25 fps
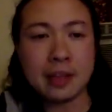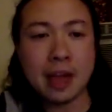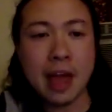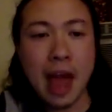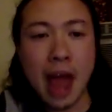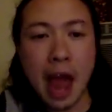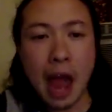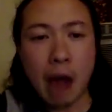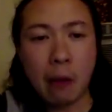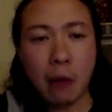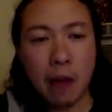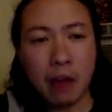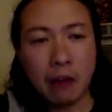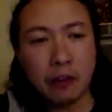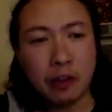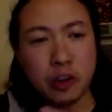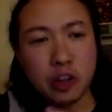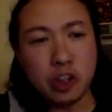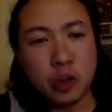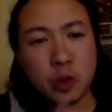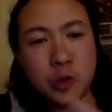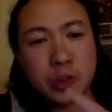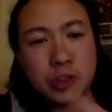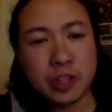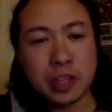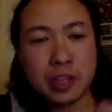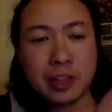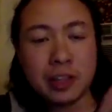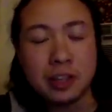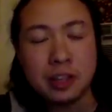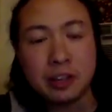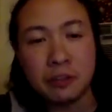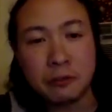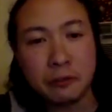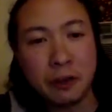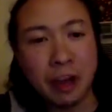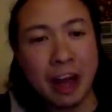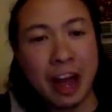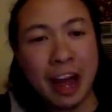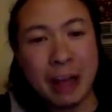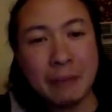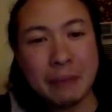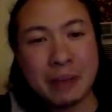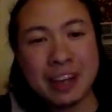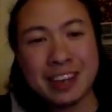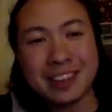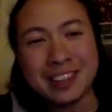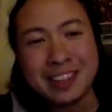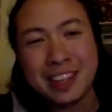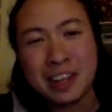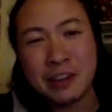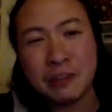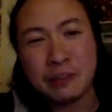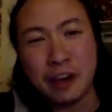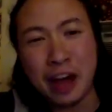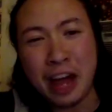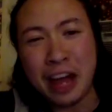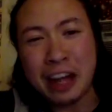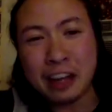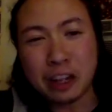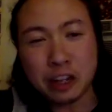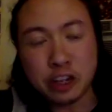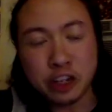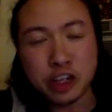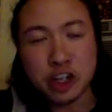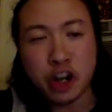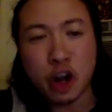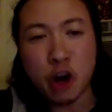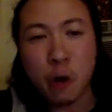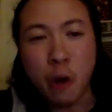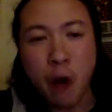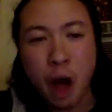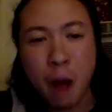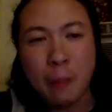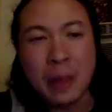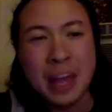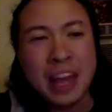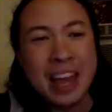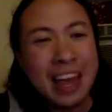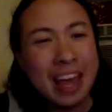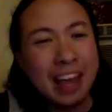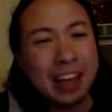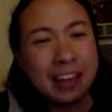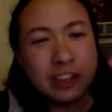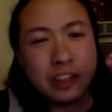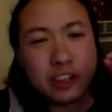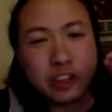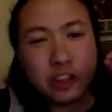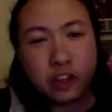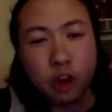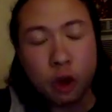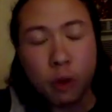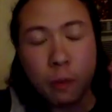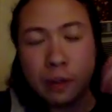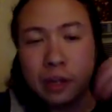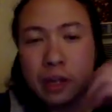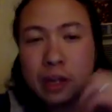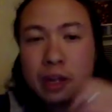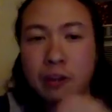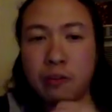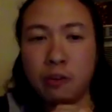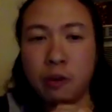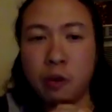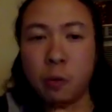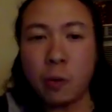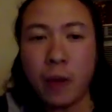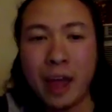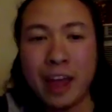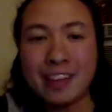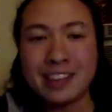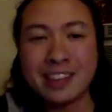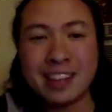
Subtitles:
However you see the divine, because the divine can show up in so many different ways.